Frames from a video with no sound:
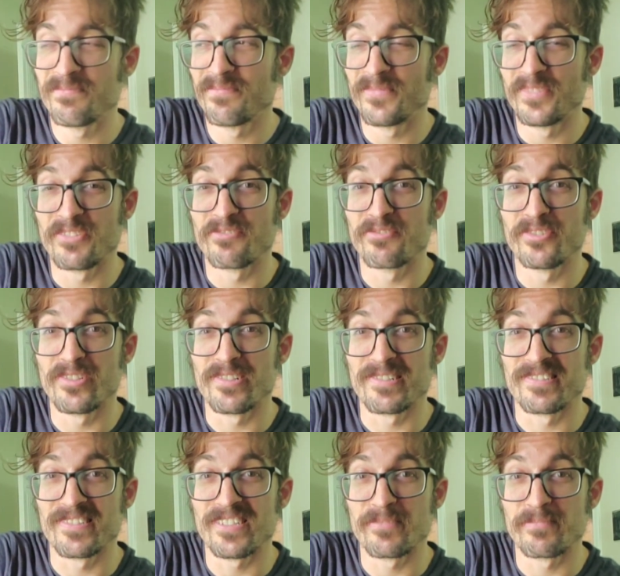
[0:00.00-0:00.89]
They're full of
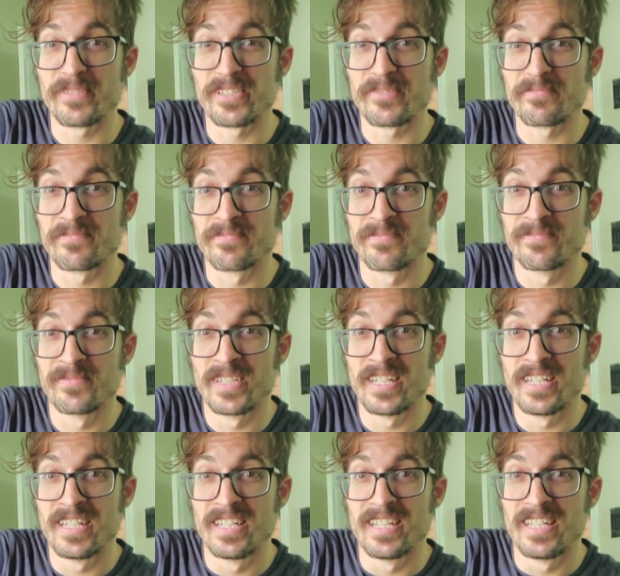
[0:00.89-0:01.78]
shit, man.
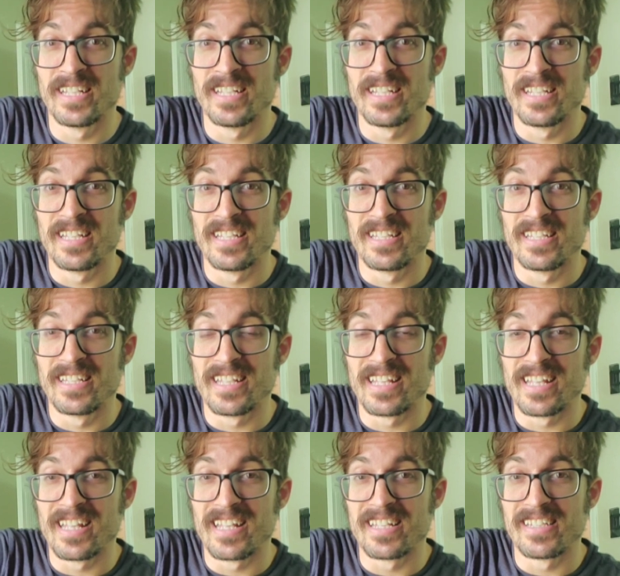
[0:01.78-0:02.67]

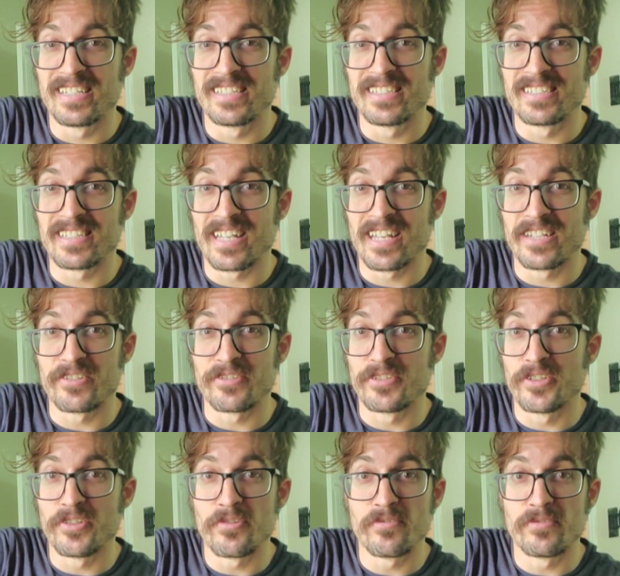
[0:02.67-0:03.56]
And I don't
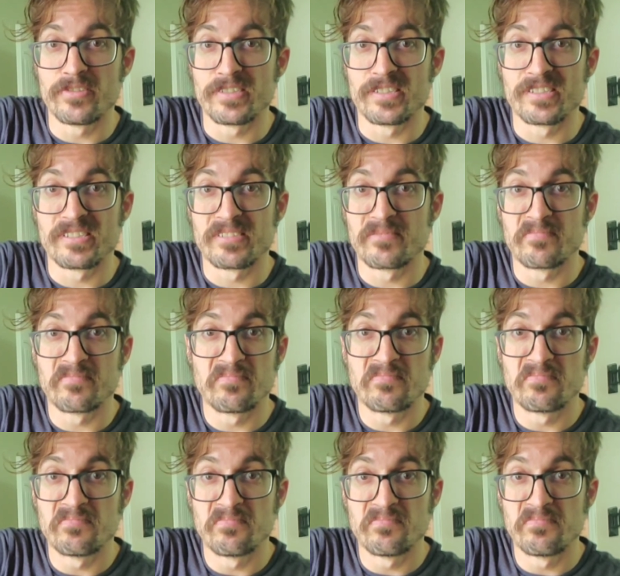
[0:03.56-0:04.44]
know this
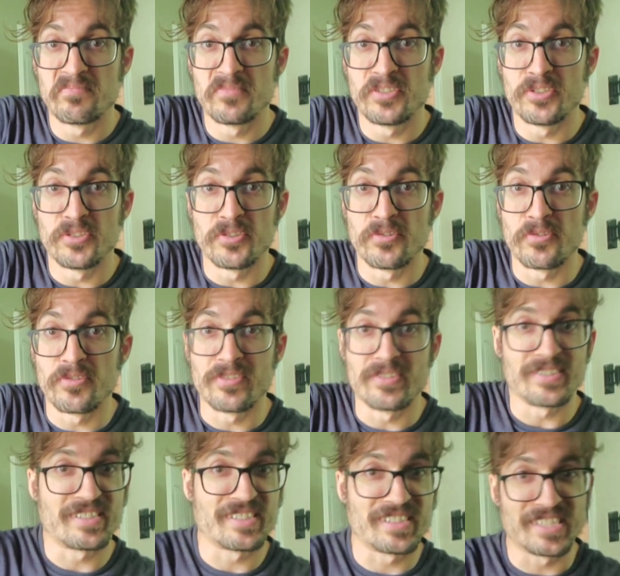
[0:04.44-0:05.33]
dude,
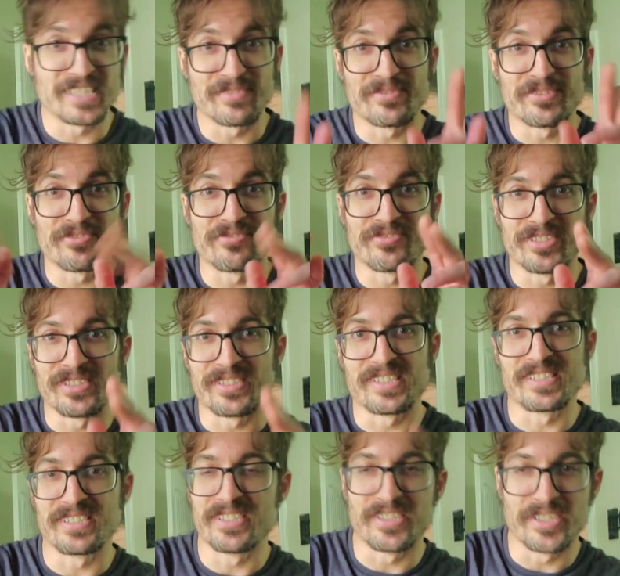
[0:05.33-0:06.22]
this
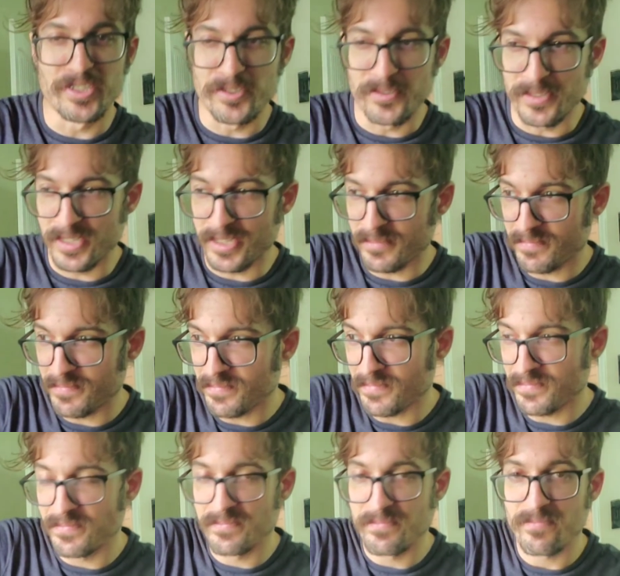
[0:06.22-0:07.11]
self-defense goat.
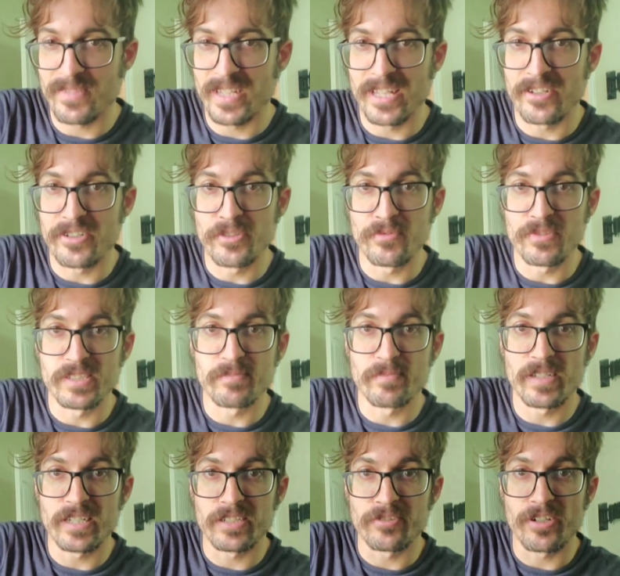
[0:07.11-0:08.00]
I don't know what his
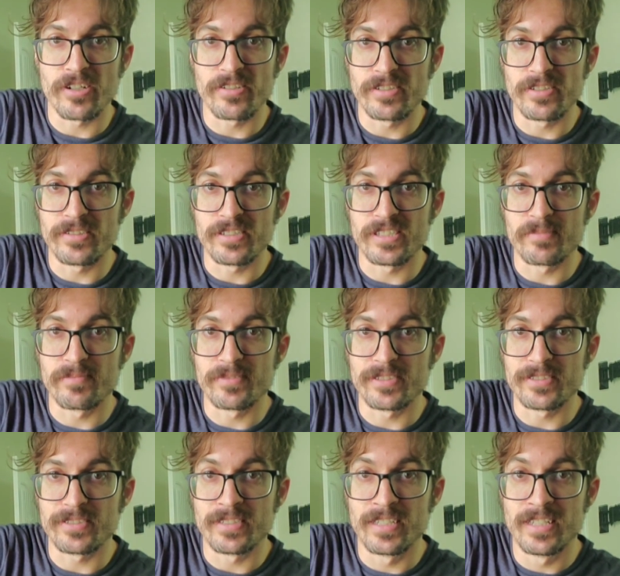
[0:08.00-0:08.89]
background is,
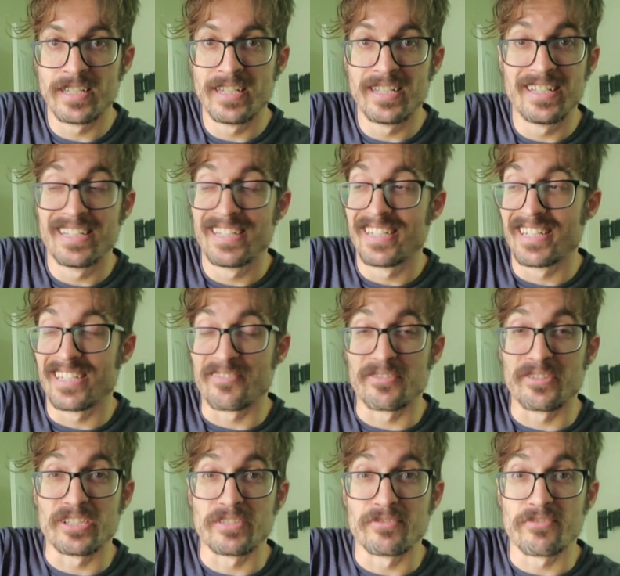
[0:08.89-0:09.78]
but I don't
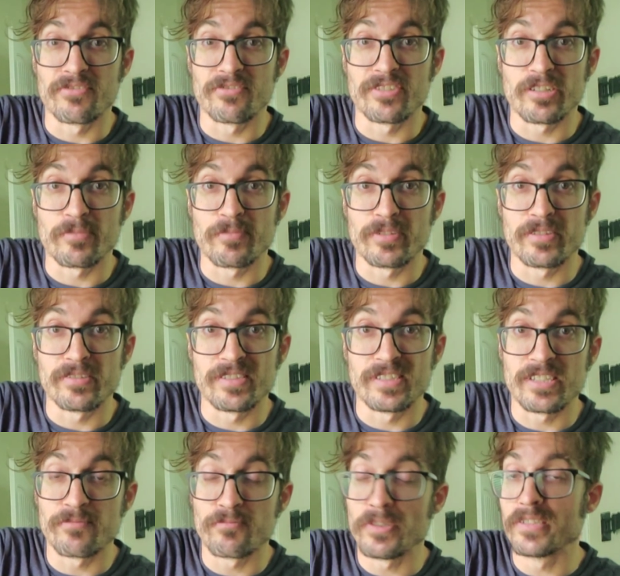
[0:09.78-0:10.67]
really give a fuck because
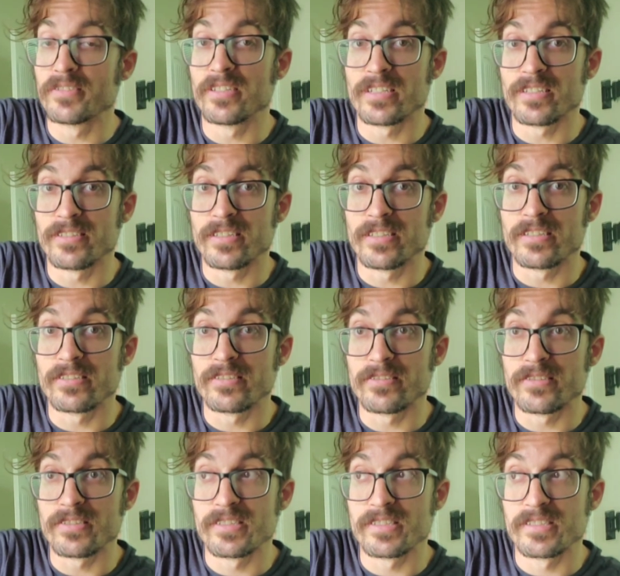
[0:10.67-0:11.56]
that one technique
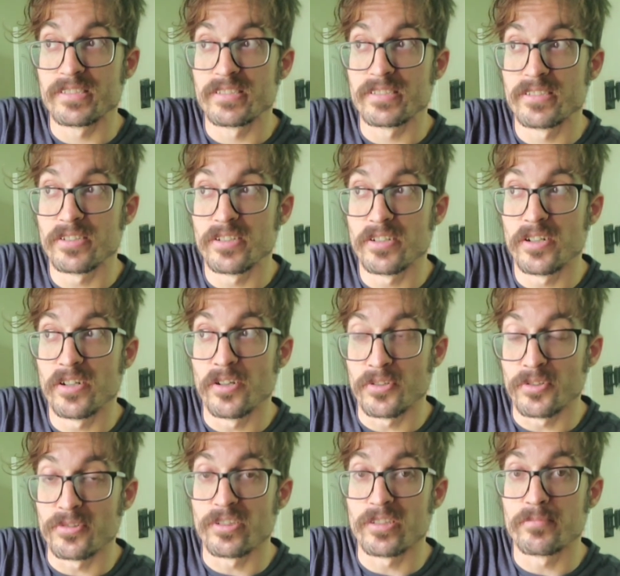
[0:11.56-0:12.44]
is
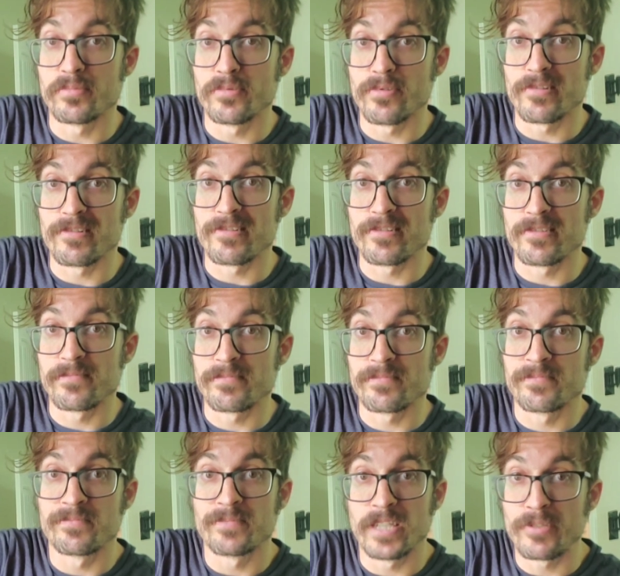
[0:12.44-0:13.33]
utterly bullshit.
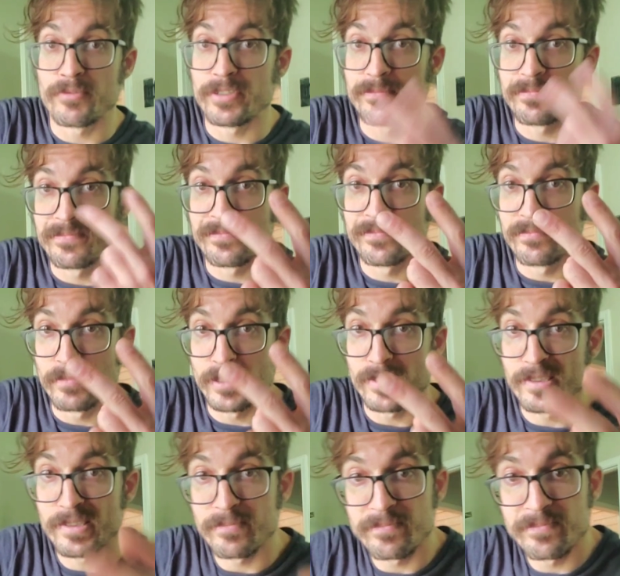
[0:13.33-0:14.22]
Anyway,
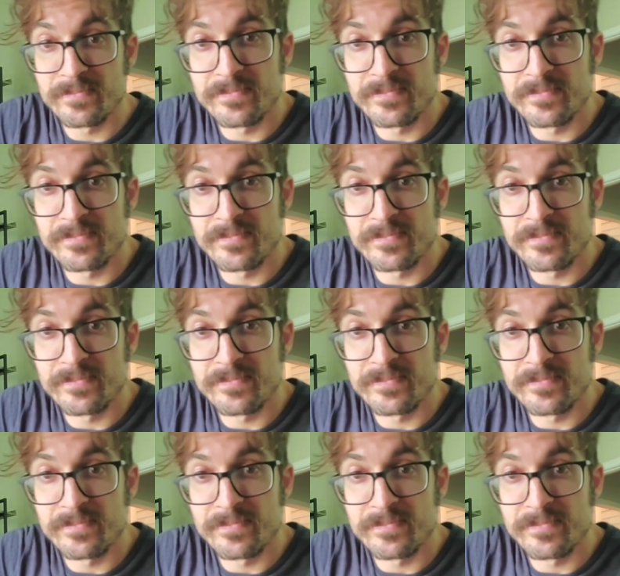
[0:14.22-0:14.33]
peace.